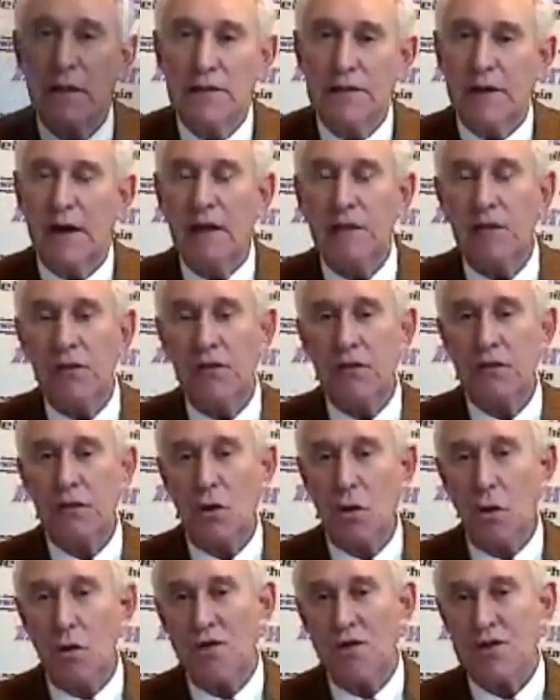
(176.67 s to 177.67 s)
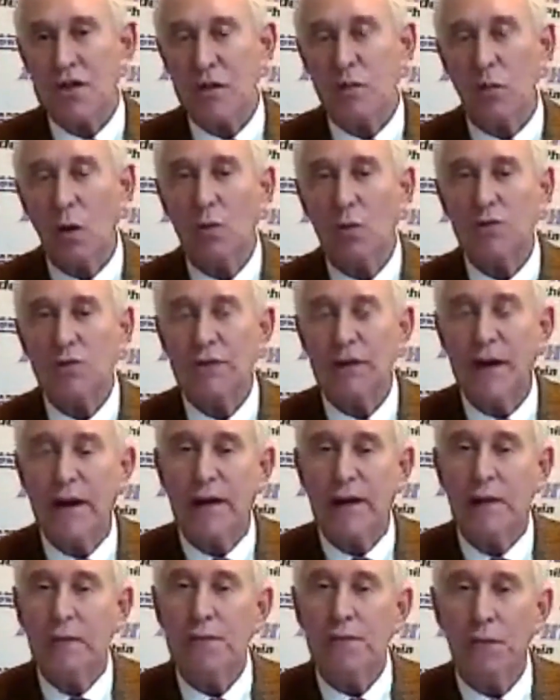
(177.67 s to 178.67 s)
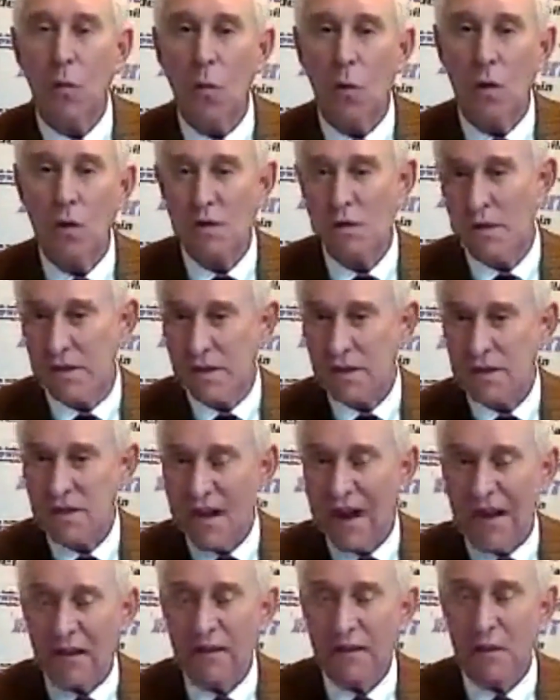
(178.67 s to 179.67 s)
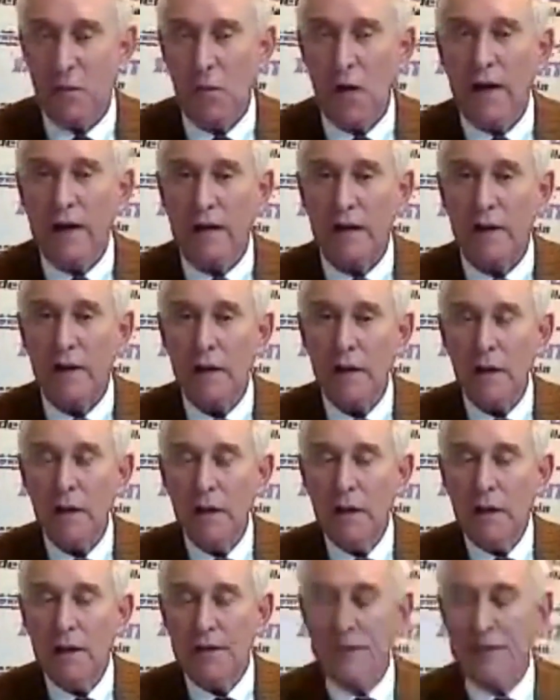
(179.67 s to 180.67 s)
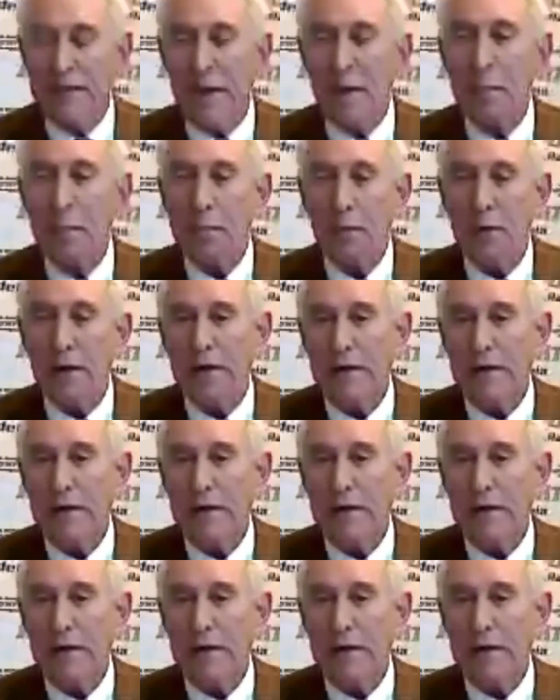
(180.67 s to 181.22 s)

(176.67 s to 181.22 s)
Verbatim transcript: uh, Doctor Corsi wrote today at InfoWars, is exactly right. The game